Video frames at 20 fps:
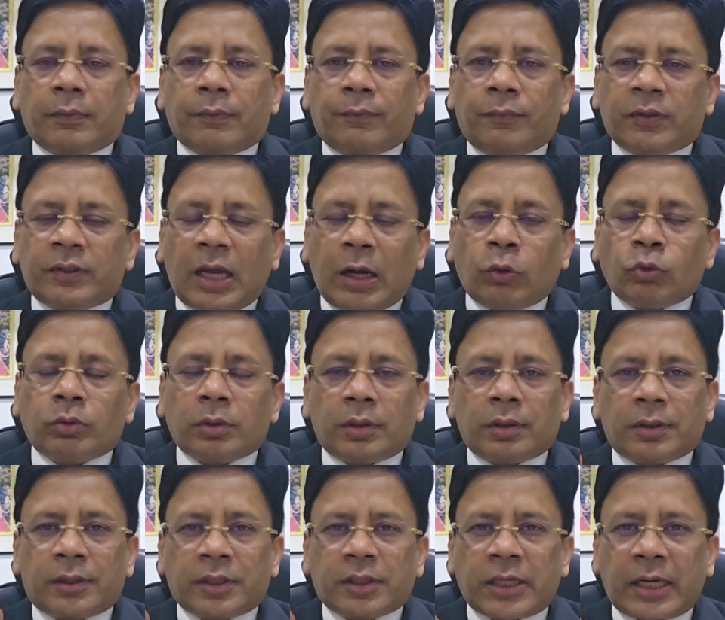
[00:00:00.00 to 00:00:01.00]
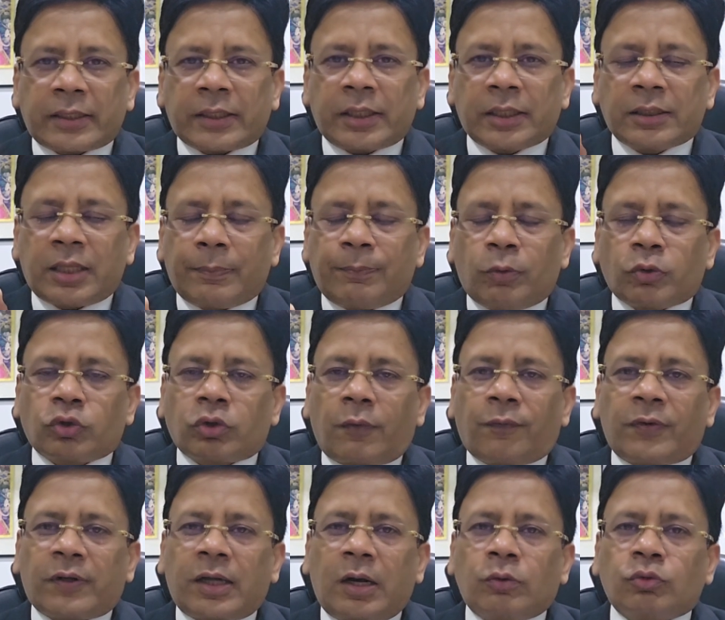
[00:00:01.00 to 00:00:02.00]
without rejecting the books
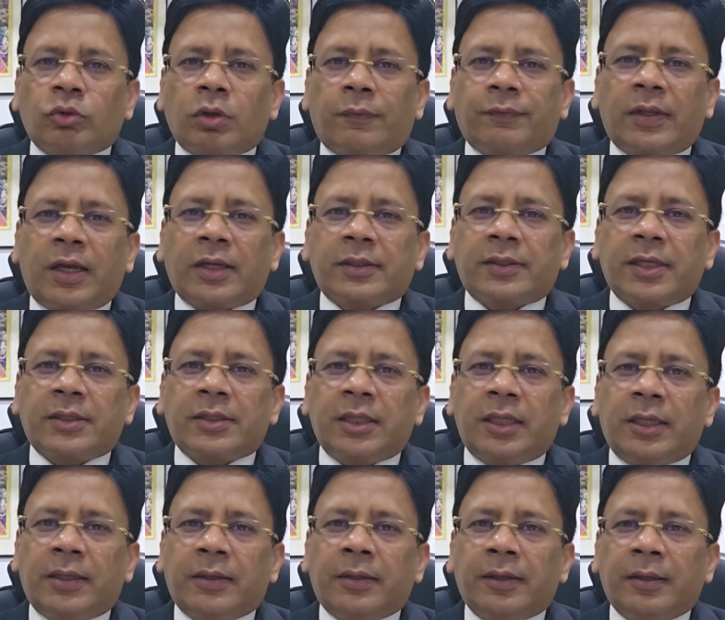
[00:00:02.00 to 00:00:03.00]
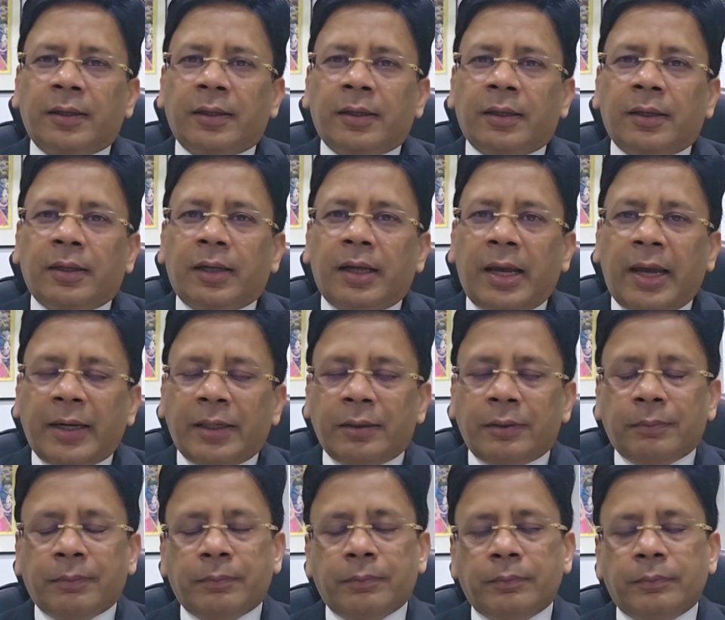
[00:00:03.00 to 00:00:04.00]
of accounts of the assessee,
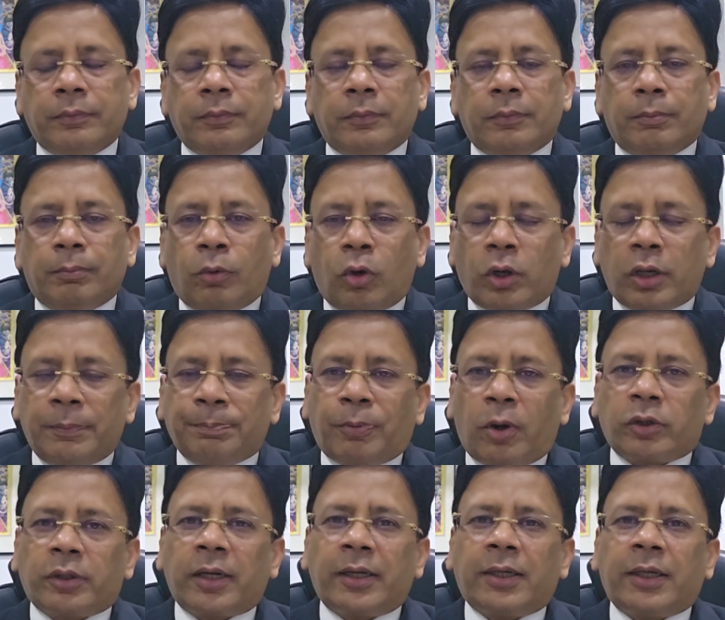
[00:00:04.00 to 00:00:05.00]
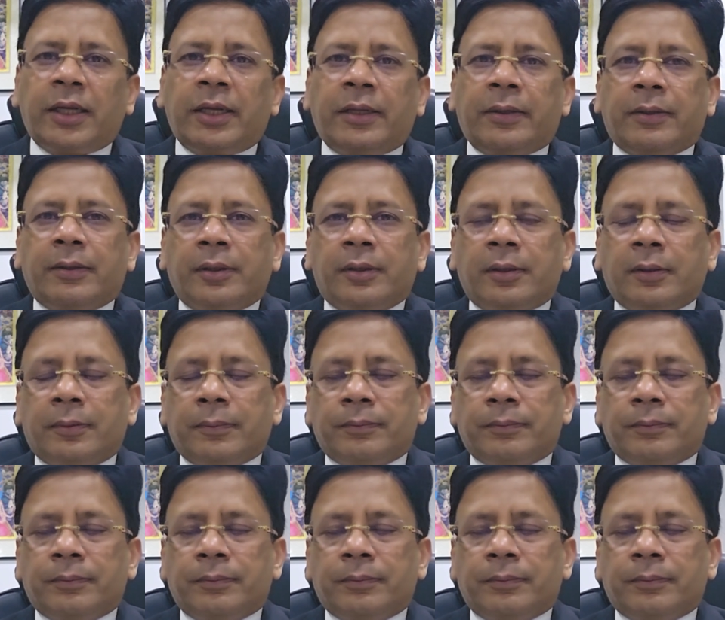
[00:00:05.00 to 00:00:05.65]
and more importantly,